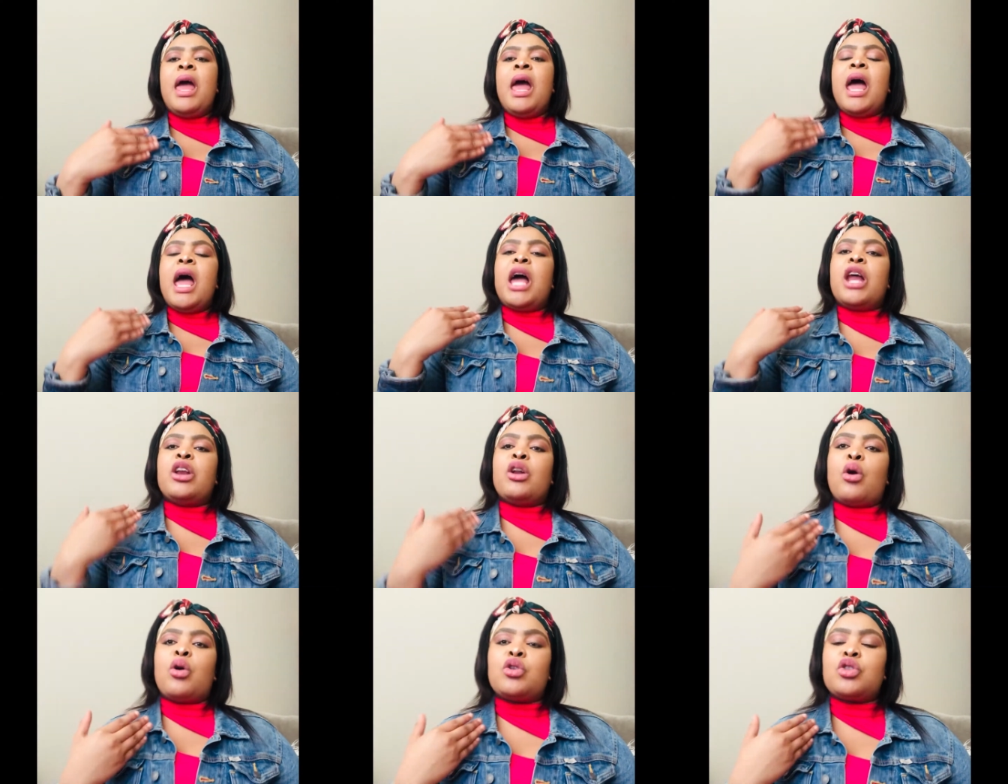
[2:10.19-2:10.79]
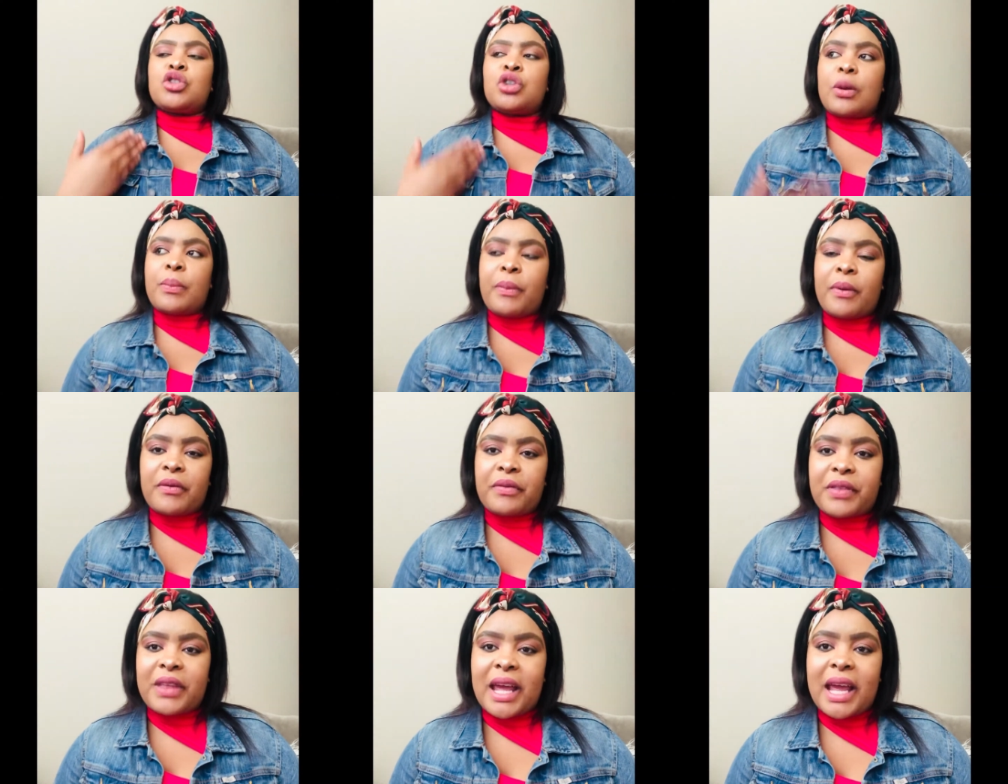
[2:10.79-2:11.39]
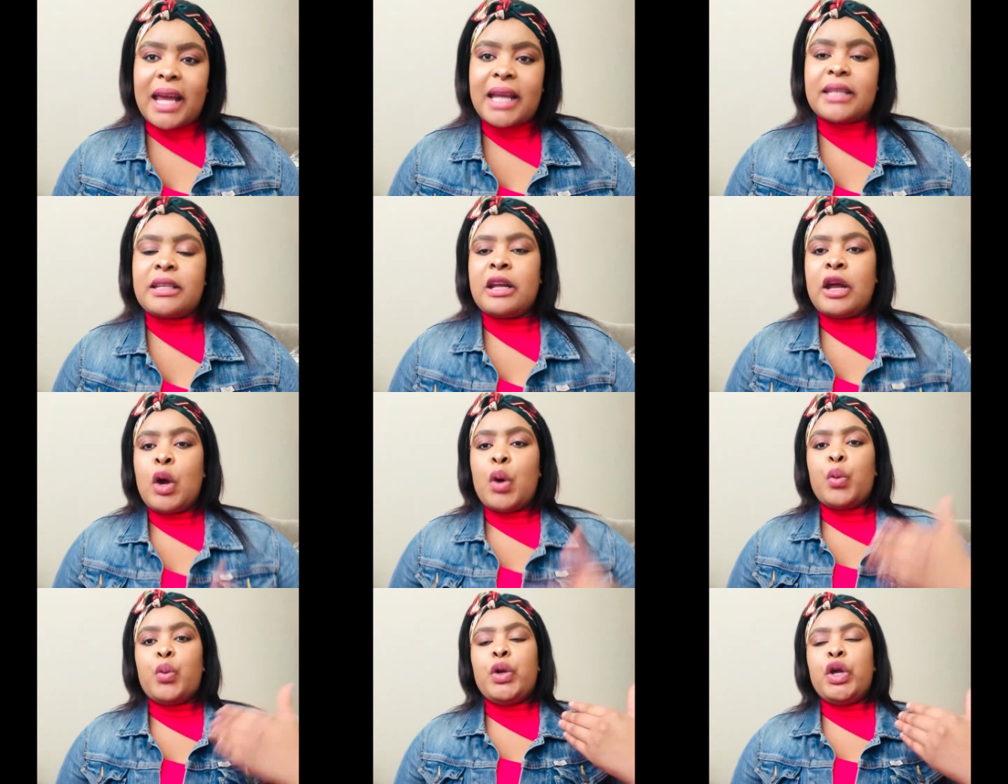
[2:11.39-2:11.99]
and on top of that
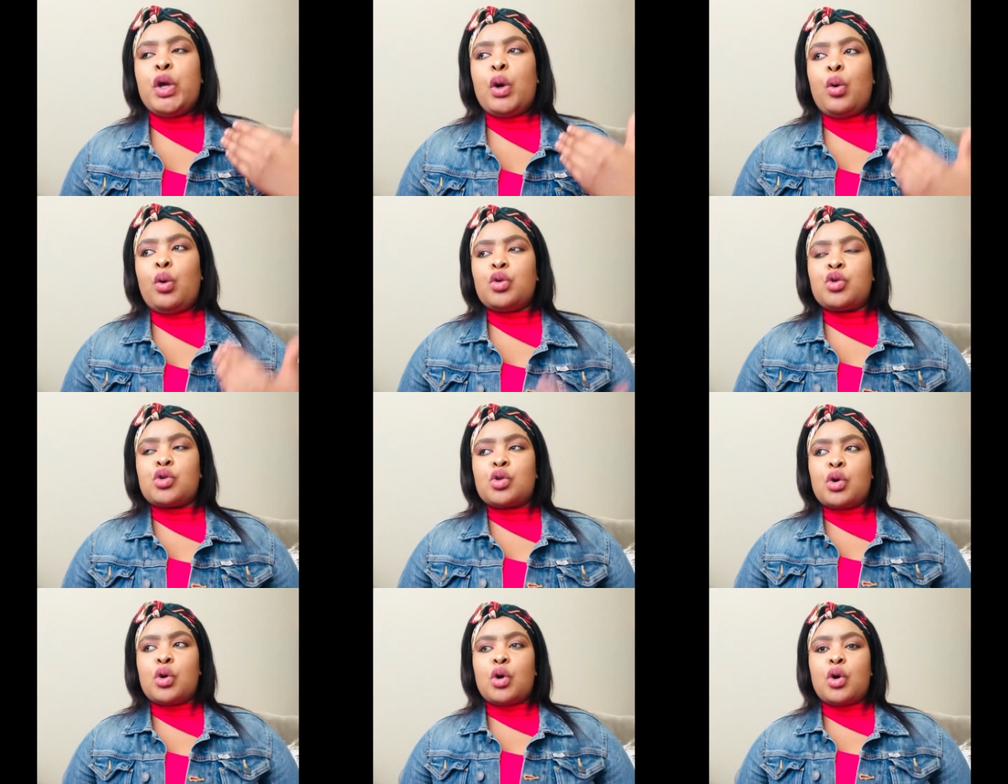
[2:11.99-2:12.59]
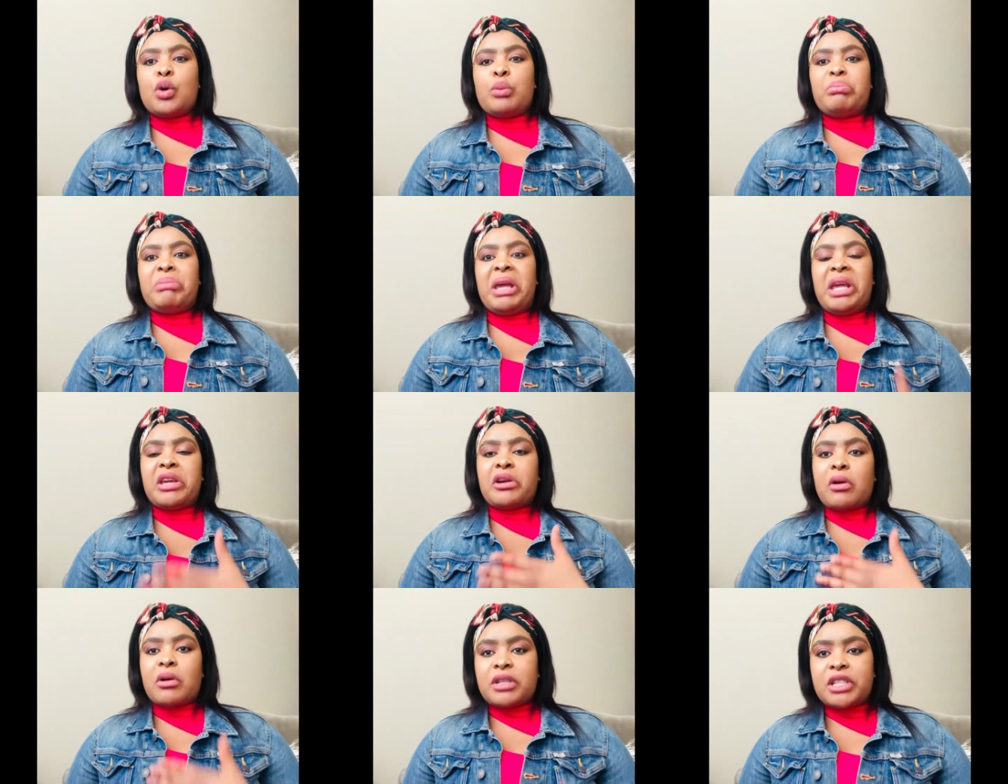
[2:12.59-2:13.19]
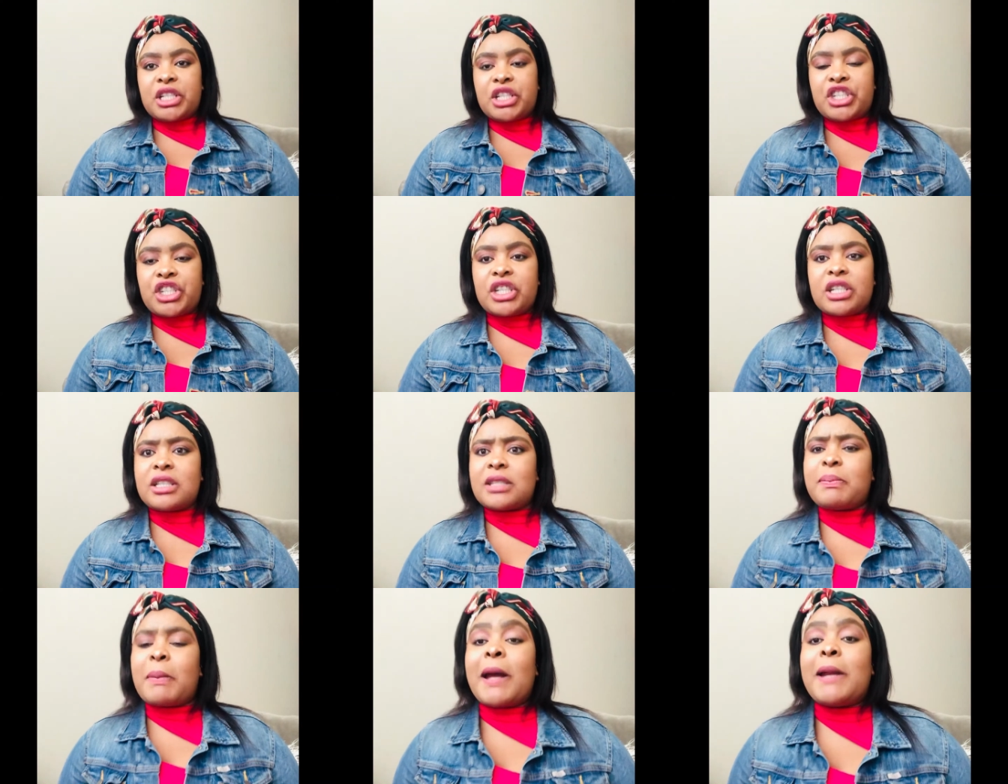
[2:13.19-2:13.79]
we also make
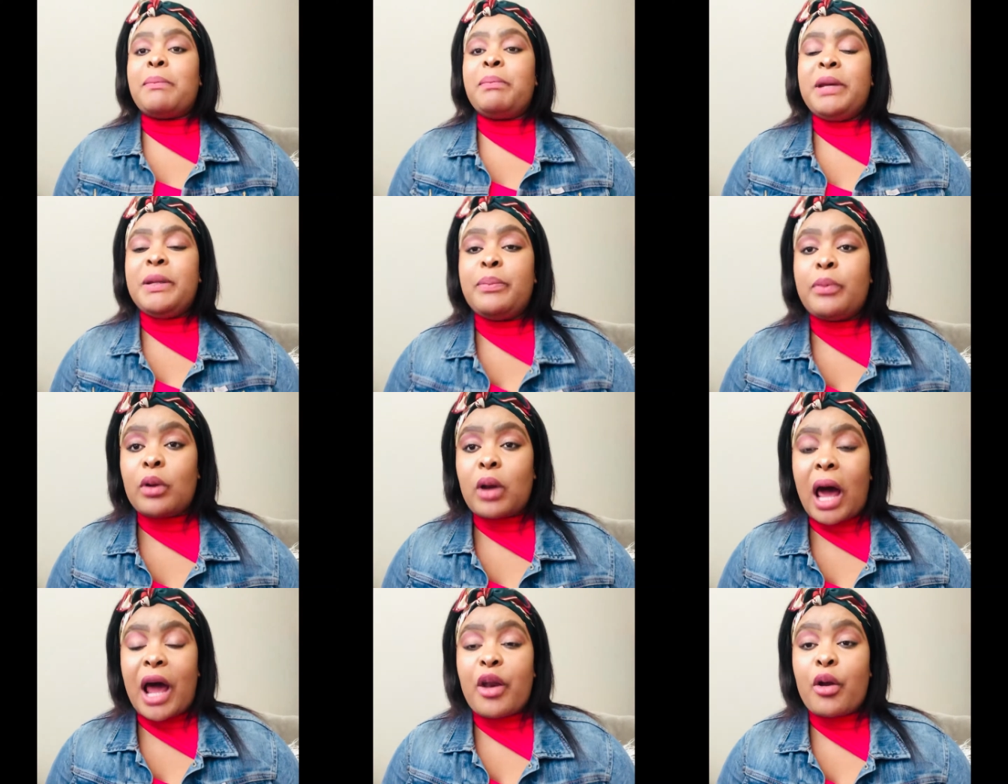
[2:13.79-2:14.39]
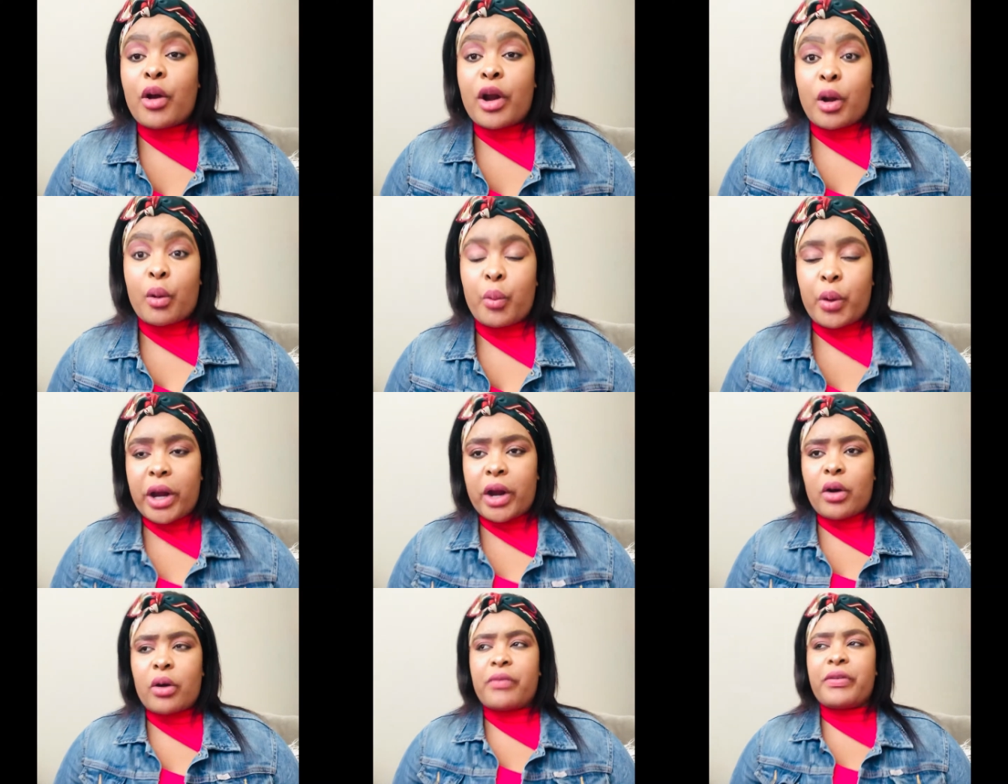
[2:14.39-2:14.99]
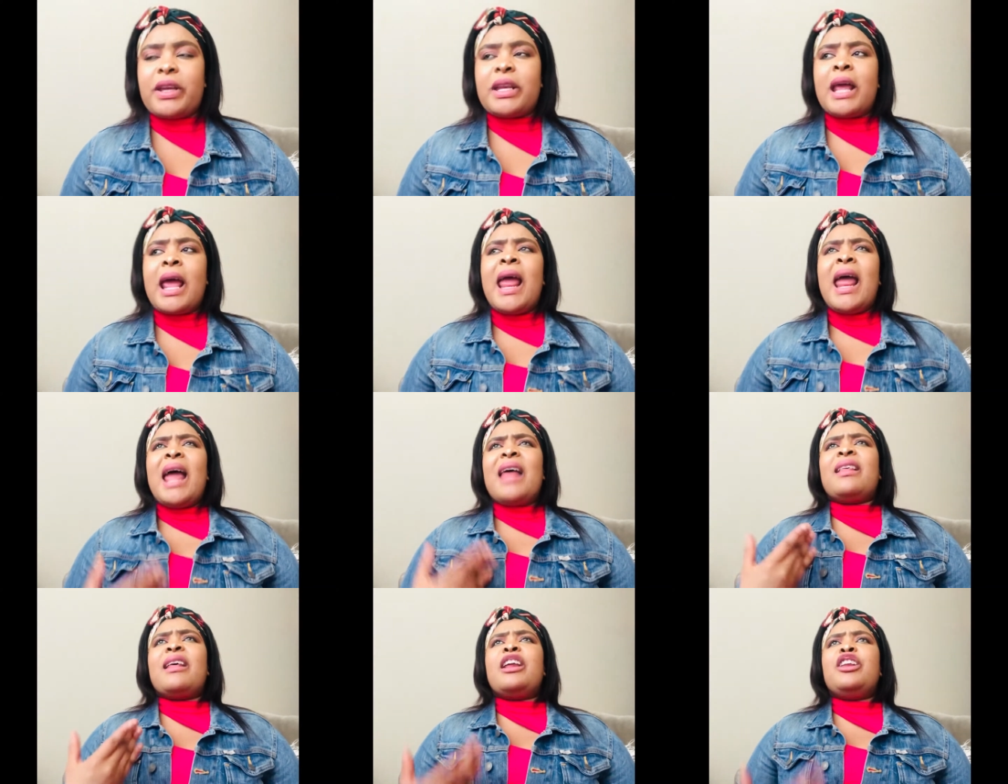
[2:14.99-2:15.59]
auditions, but people are not aware of it.
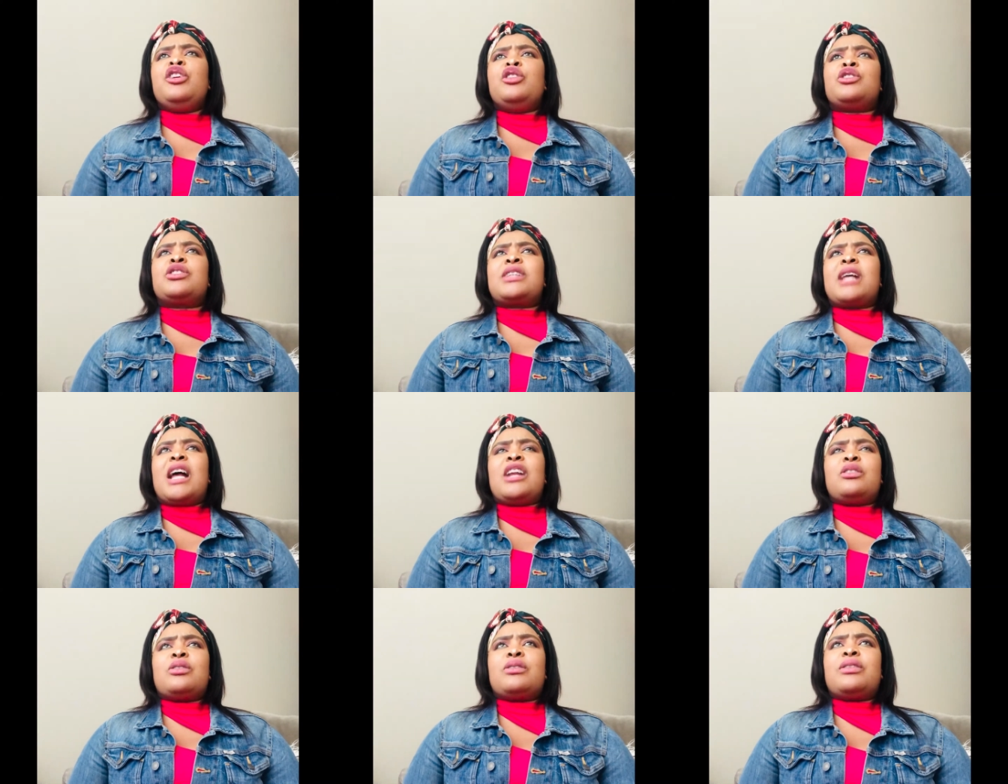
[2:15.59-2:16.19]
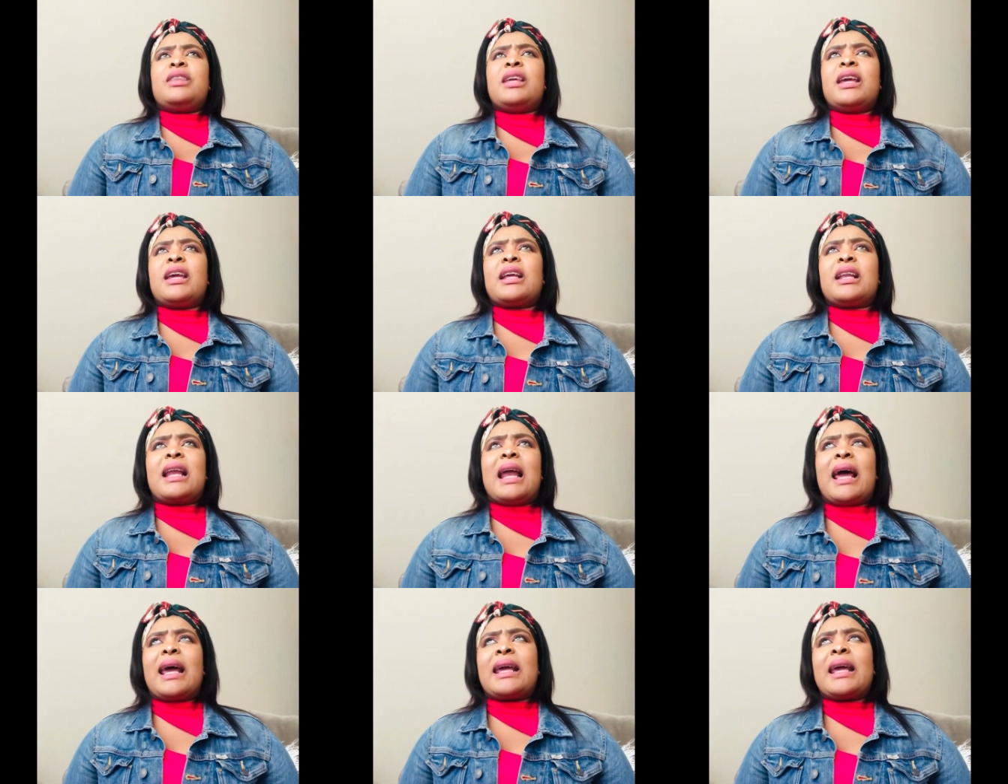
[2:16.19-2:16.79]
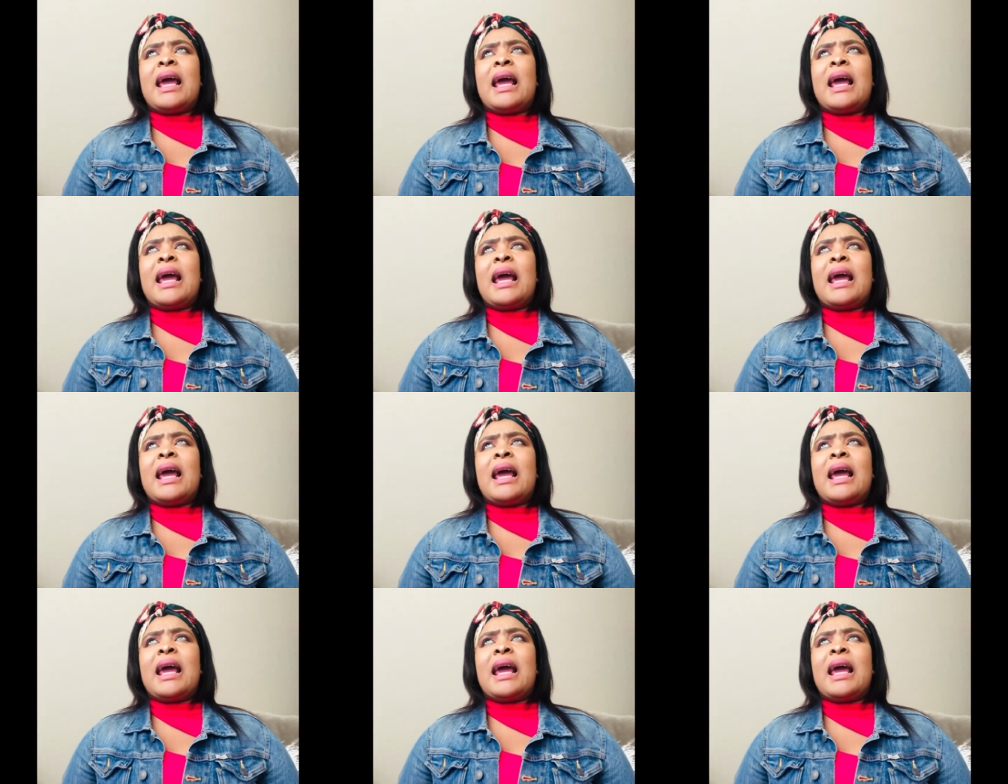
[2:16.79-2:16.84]
And then you start to think like,